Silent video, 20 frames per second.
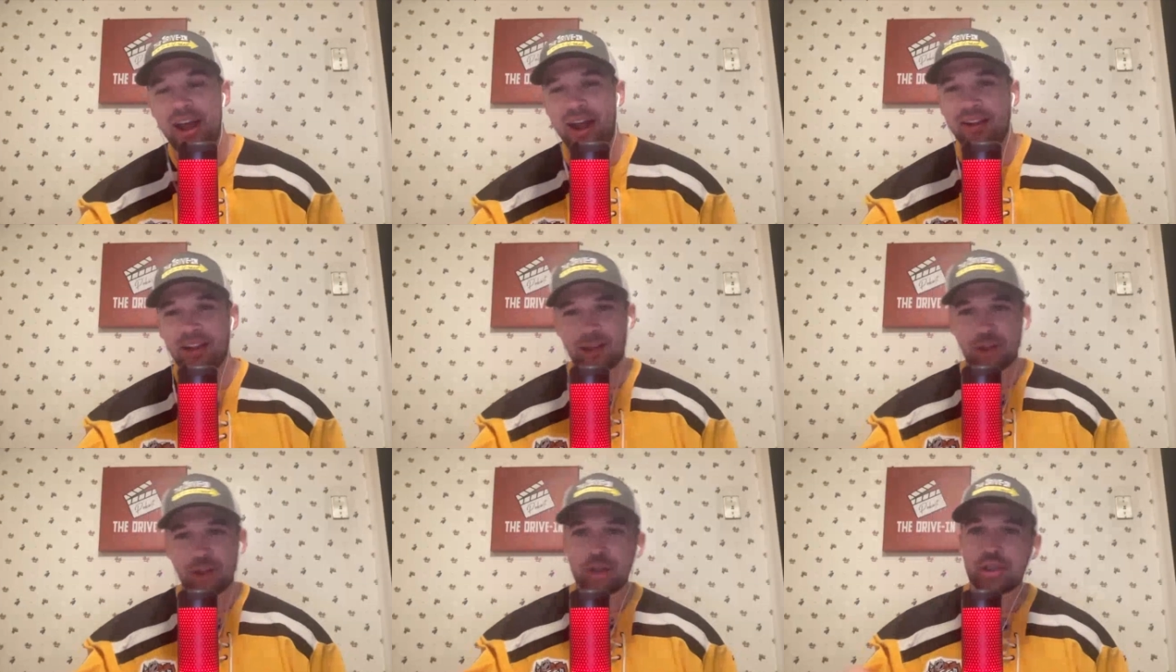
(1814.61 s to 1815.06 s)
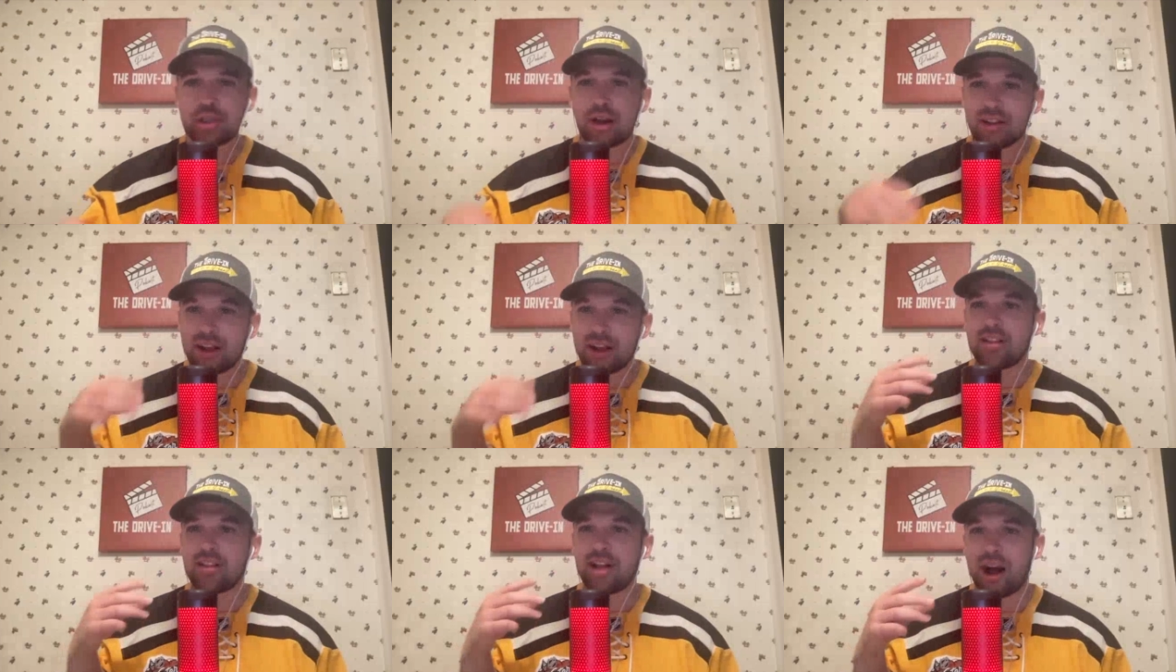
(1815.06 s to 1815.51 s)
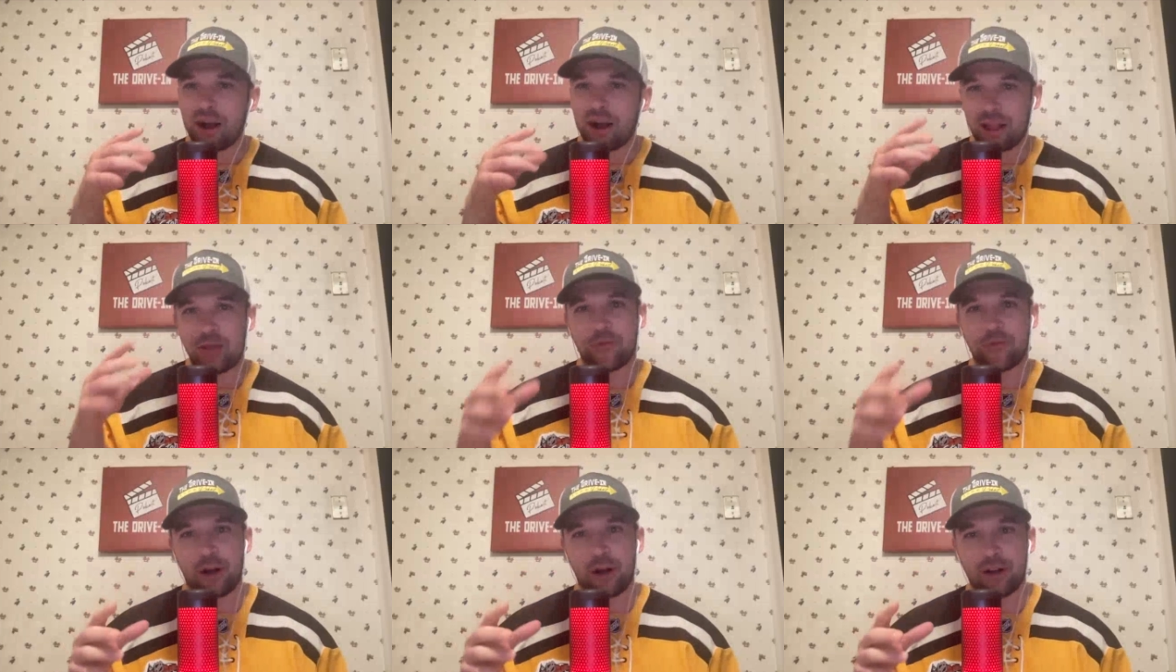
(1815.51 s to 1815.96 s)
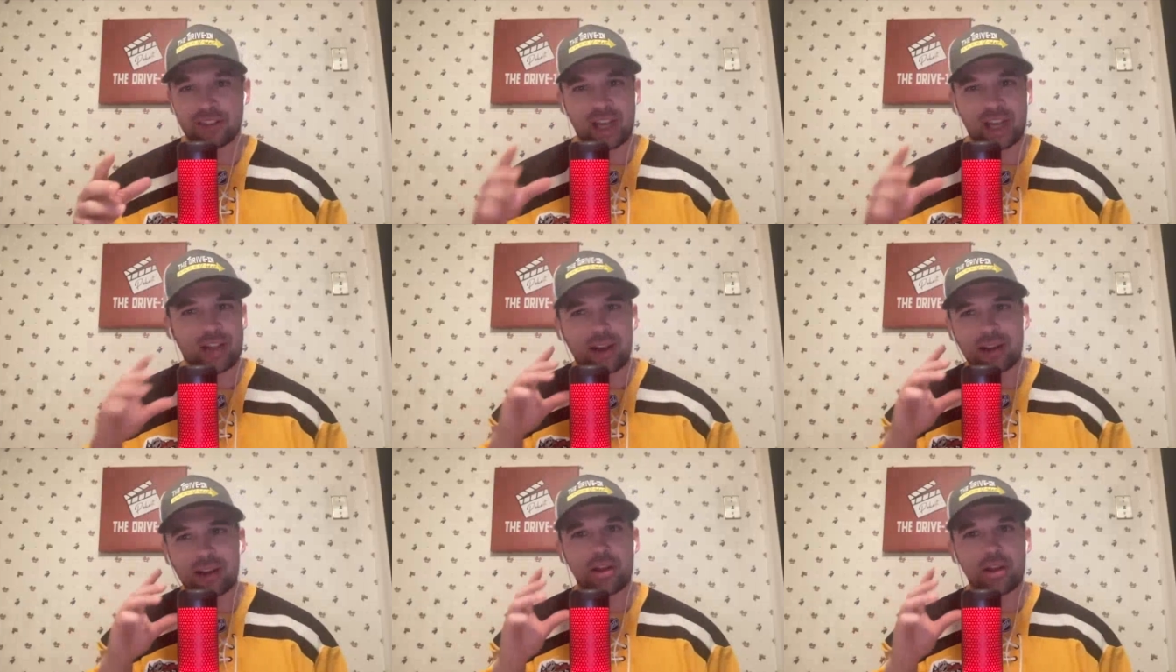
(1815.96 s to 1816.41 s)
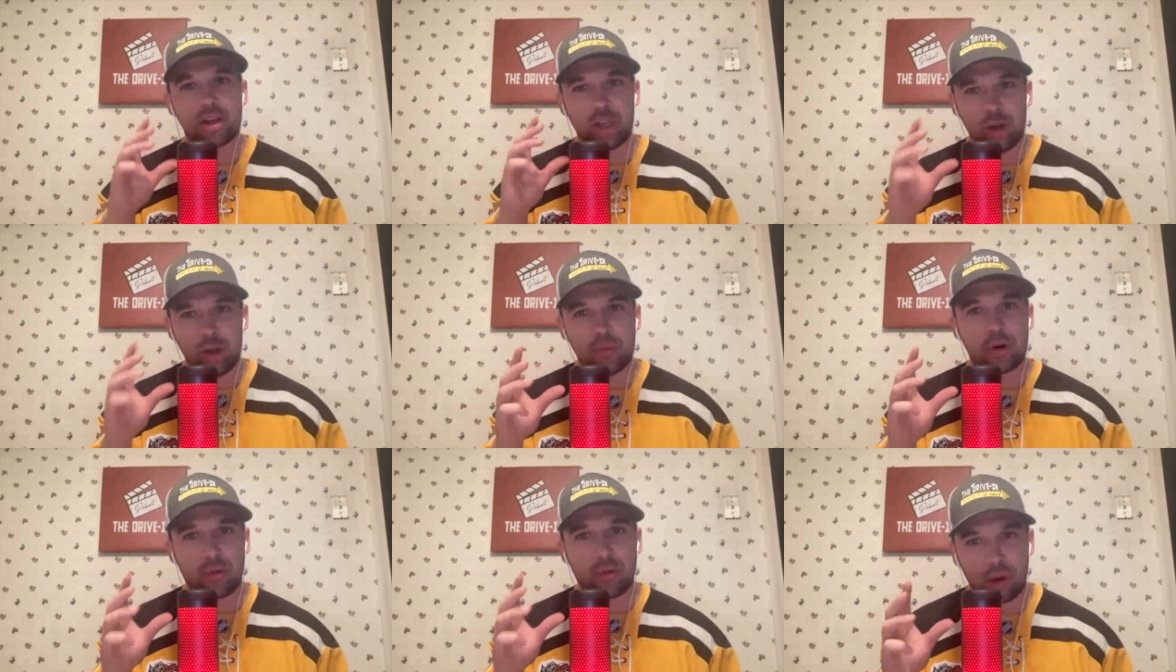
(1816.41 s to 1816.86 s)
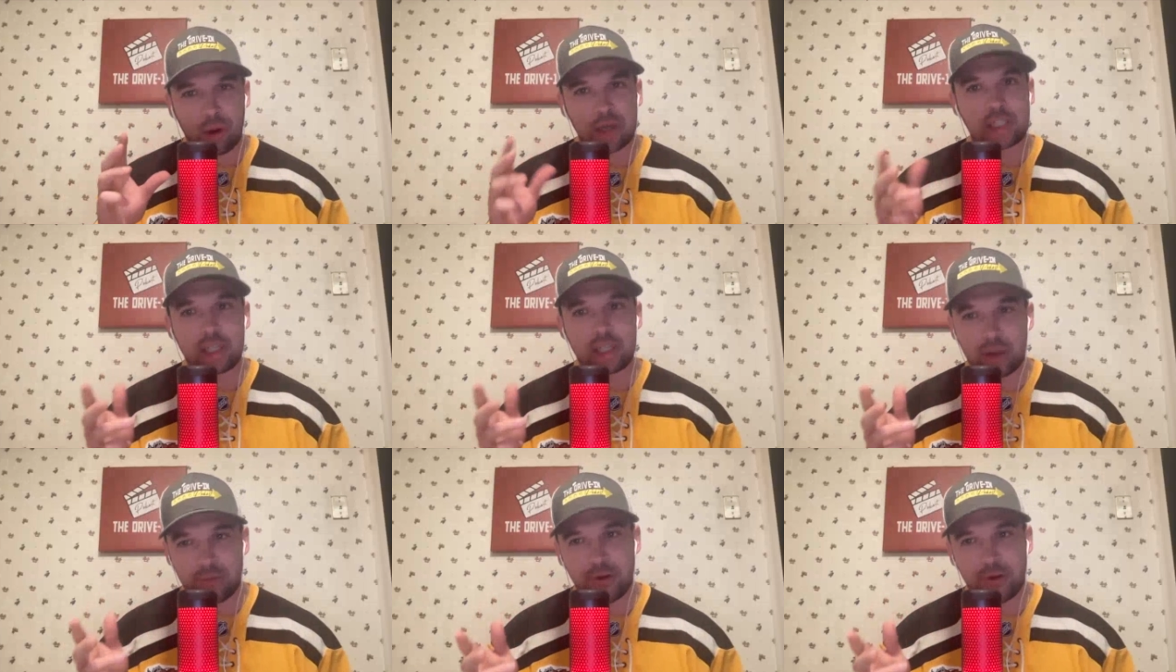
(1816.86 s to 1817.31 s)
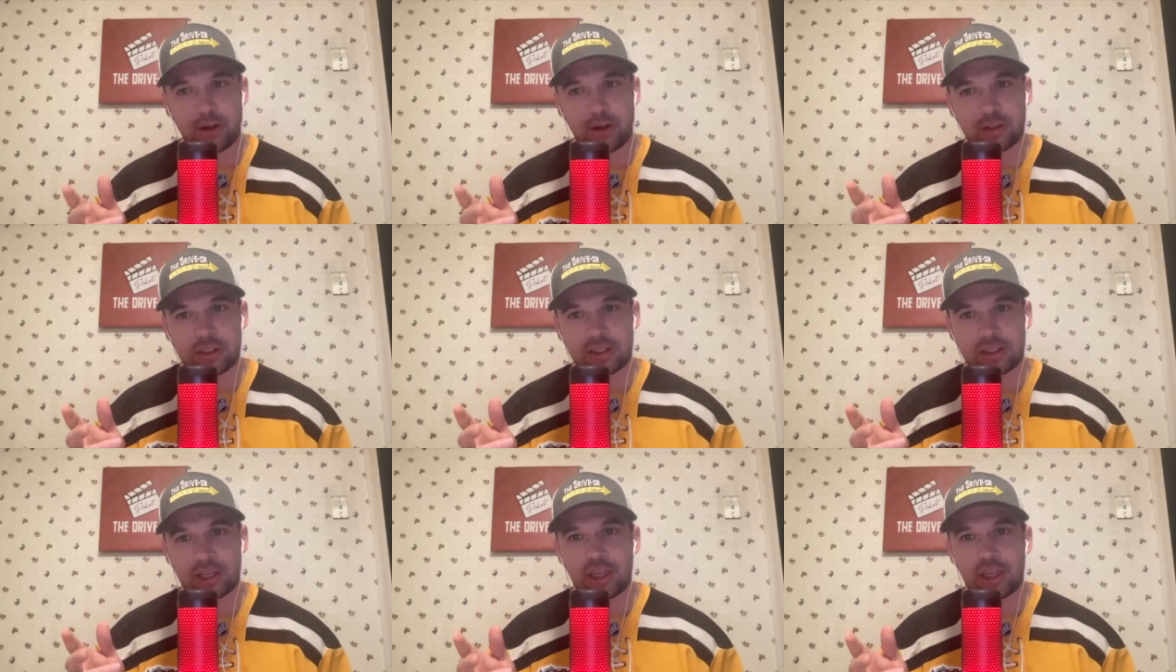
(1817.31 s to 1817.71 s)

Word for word: And you saw that a lot in the vaults. I thought the humor worked in the vaults.